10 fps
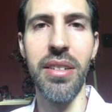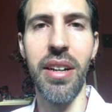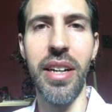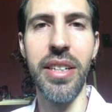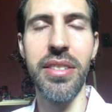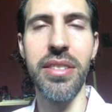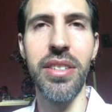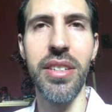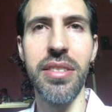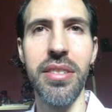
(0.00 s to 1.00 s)
it's
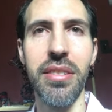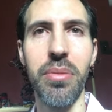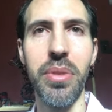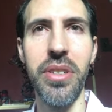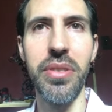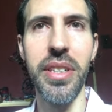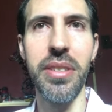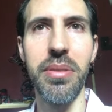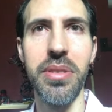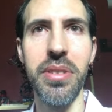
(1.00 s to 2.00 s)
just when you get
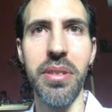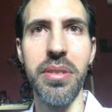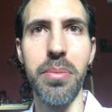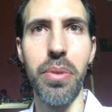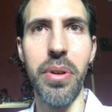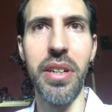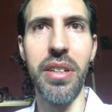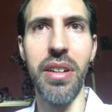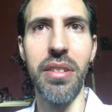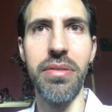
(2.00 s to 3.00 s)
to a certain point
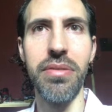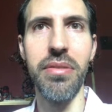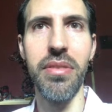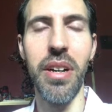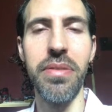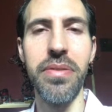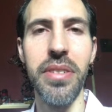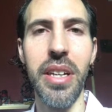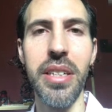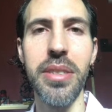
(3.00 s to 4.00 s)
of
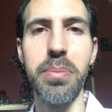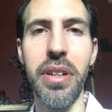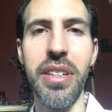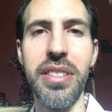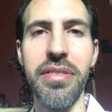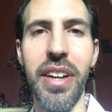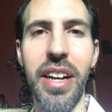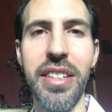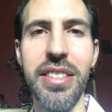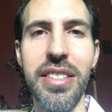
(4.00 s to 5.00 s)
an experience of
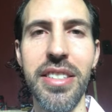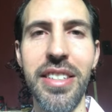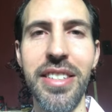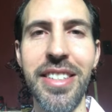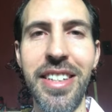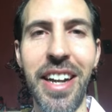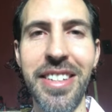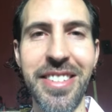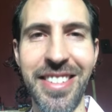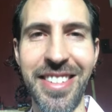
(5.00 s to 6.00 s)
ecstasy, see,
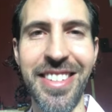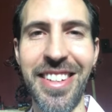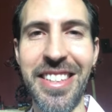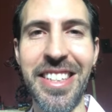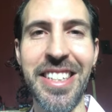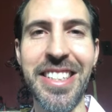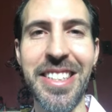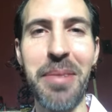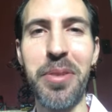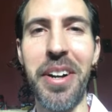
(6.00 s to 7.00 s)
just as
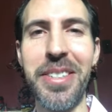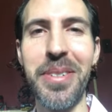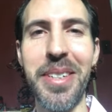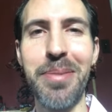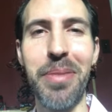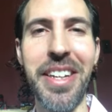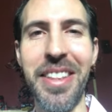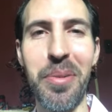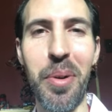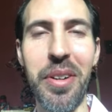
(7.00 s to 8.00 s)
I'm trying to explain, the
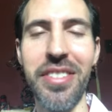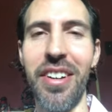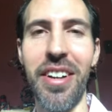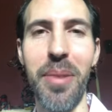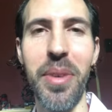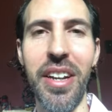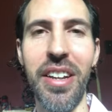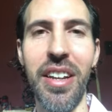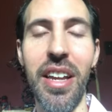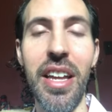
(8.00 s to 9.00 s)
words aren't coming.
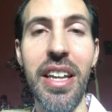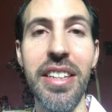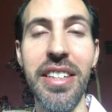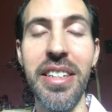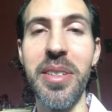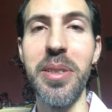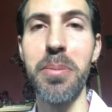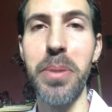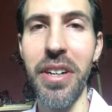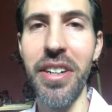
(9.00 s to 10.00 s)
The
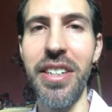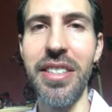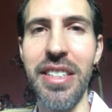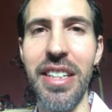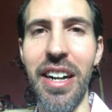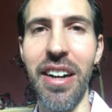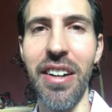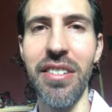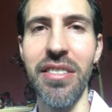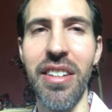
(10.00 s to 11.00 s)
experience is there.
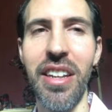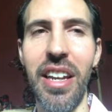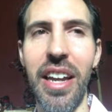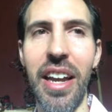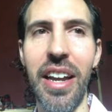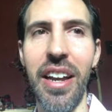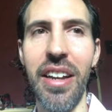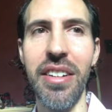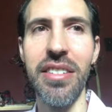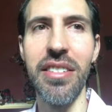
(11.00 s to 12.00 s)
And